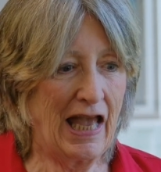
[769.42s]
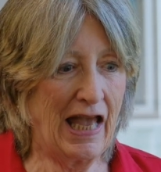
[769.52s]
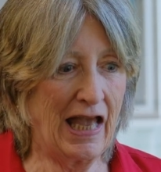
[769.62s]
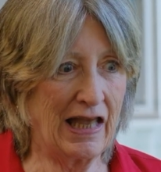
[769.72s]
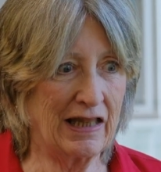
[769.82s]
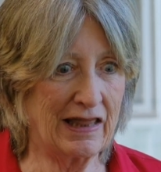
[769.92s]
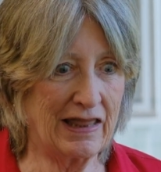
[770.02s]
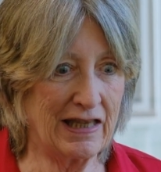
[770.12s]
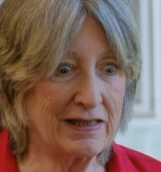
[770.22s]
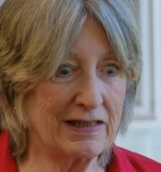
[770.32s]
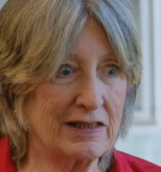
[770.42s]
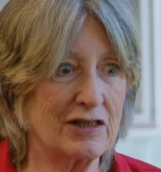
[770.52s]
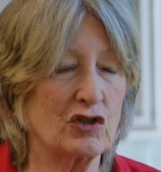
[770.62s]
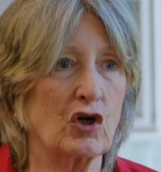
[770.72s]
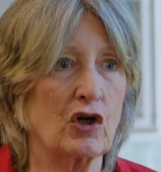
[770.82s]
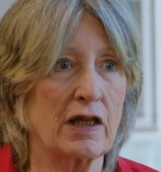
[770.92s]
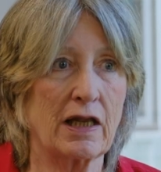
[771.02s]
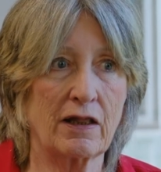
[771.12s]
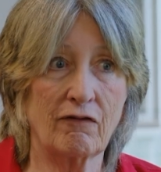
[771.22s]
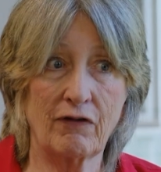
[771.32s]
And this had started
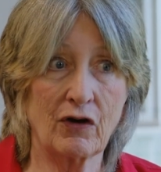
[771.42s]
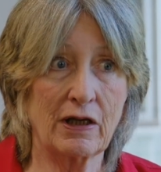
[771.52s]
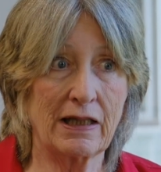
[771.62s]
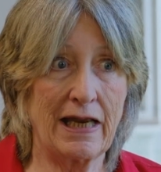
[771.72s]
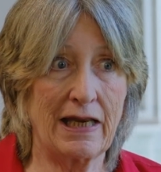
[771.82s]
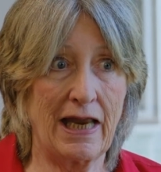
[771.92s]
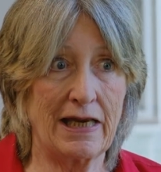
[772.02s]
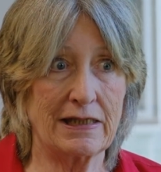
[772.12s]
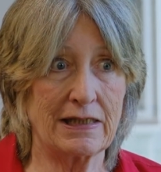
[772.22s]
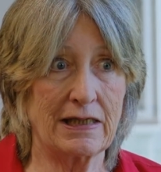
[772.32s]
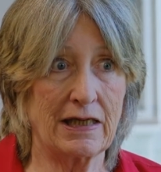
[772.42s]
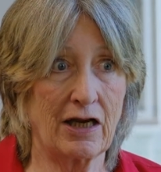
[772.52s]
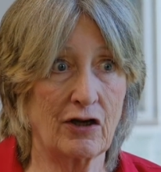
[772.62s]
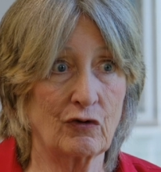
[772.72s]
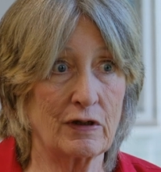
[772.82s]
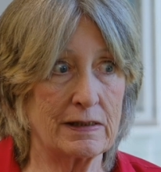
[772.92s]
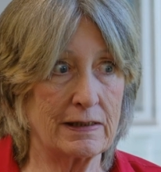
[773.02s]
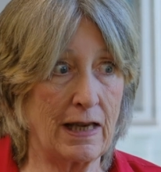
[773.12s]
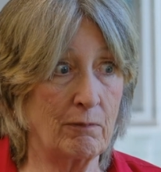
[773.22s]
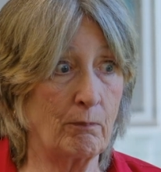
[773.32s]
in the very late
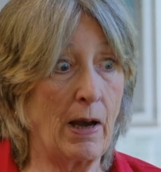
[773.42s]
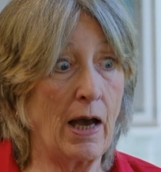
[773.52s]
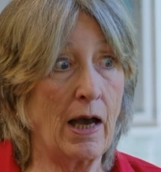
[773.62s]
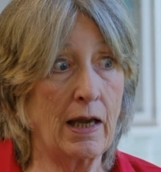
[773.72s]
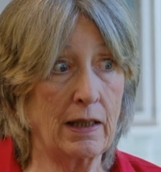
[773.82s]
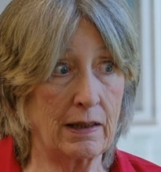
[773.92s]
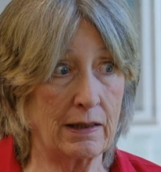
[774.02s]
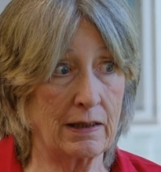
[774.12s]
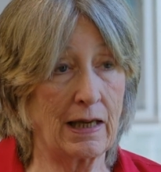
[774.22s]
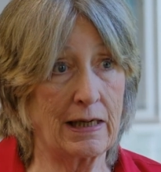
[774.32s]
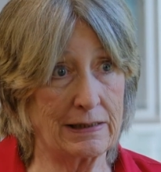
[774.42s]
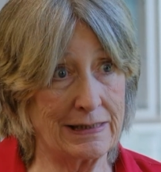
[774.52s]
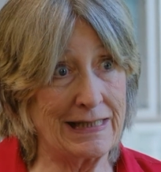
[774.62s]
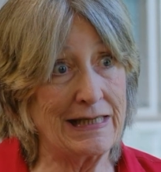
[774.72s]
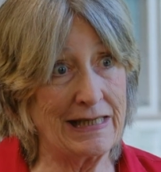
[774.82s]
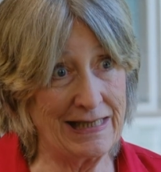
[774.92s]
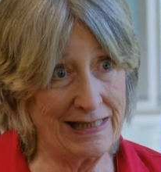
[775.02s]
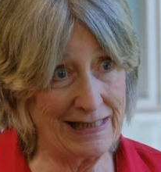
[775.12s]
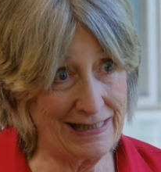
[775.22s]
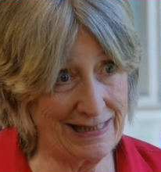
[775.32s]
1800s. And by the
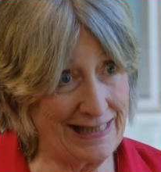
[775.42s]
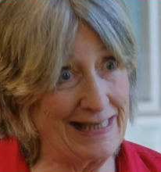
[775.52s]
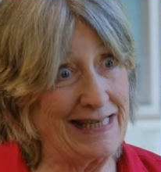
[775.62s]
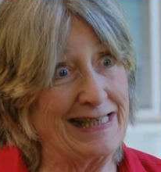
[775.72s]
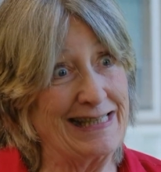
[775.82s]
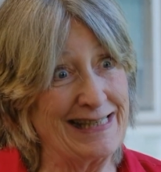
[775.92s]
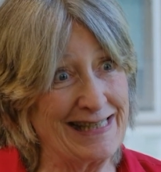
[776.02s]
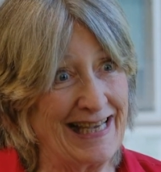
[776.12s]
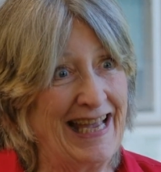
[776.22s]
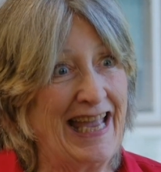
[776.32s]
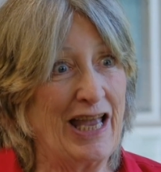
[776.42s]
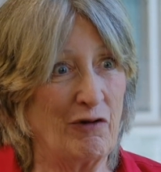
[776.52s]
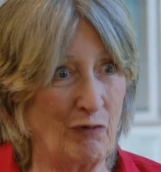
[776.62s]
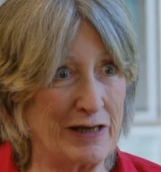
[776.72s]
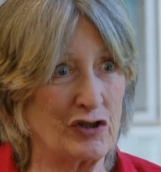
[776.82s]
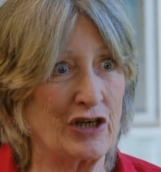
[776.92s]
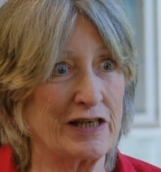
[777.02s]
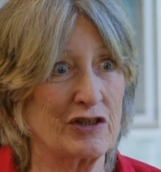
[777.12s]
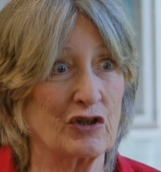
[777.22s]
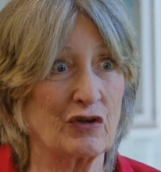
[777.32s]
19 teens in
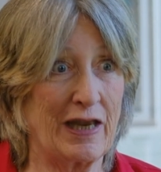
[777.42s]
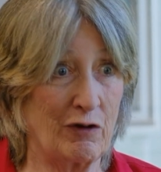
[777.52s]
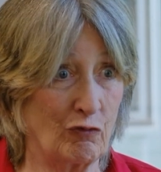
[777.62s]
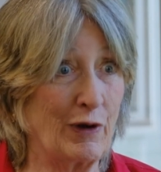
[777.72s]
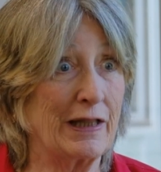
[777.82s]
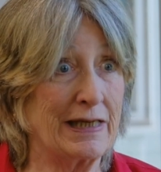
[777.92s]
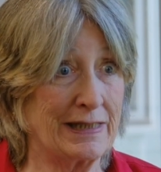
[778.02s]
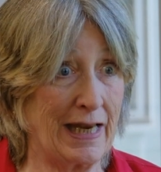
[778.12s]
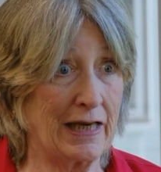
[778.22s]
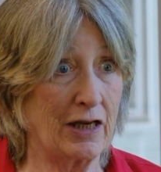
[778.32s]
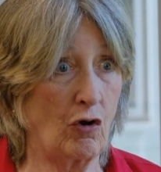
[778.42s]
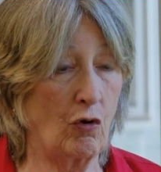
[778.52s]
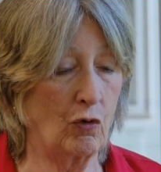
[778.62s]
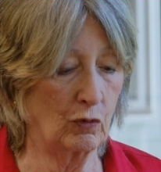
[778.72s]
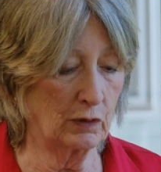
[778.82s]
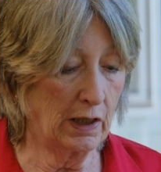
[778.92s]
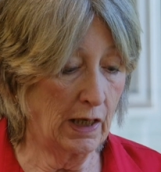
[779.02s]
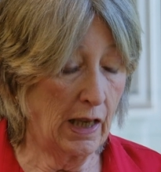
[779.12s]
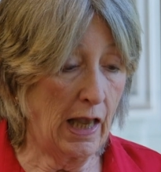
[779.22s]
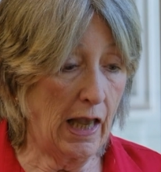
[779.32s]
Westchester, they had really taken hold.
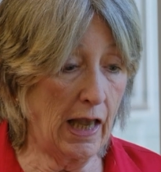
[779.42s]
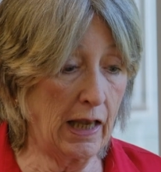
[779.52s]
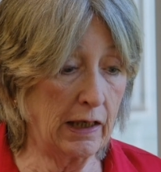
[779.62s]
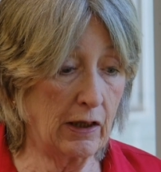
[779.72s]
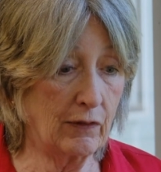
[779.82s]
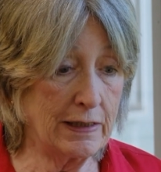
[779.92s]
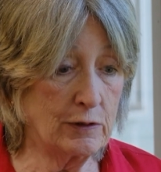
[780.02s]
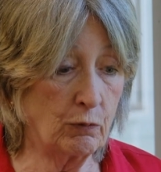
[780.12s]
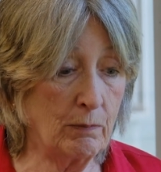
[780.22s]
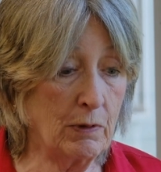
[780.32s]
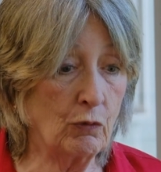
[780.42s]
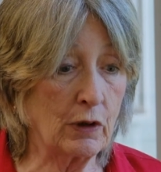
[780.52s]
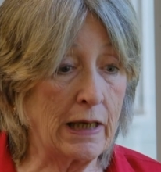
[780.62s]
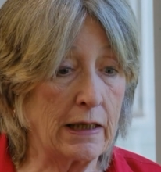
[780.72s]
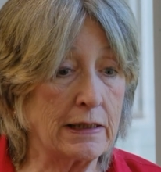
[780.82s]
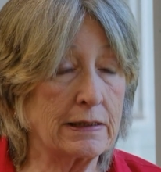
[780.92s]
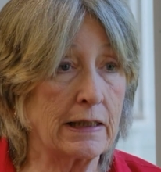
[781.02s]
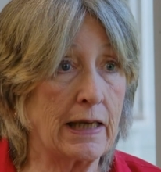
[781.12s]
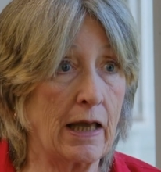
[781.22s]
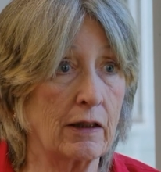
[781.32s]
And these women were getting
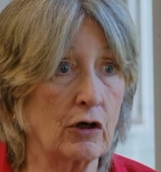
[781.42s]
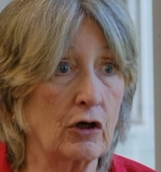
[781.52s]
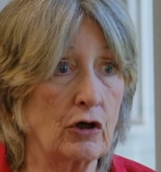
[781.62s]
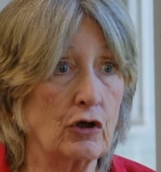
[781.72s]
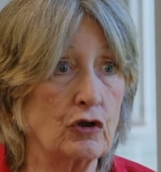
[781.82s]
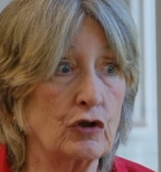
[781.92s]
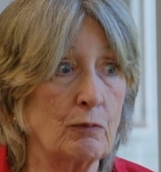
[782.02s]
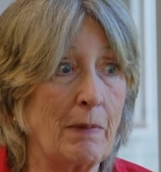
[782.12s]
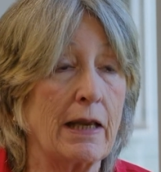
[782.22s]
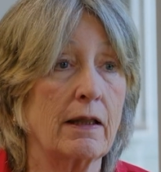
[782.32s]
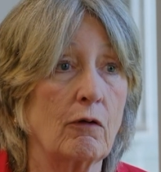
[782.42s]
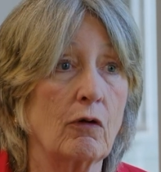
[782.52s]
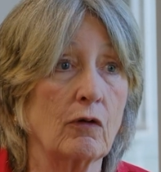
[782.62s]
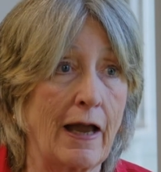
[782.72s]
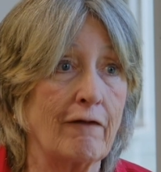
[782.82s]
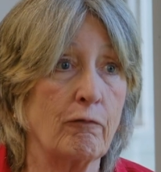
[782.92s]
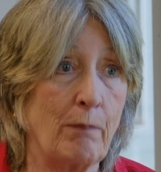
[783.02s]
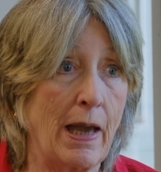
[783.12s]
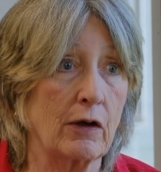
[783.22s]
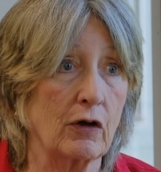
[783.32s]
together to make life
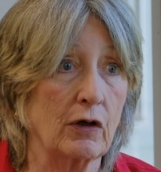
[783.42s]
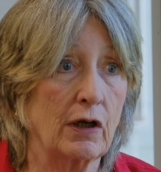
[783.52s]
better,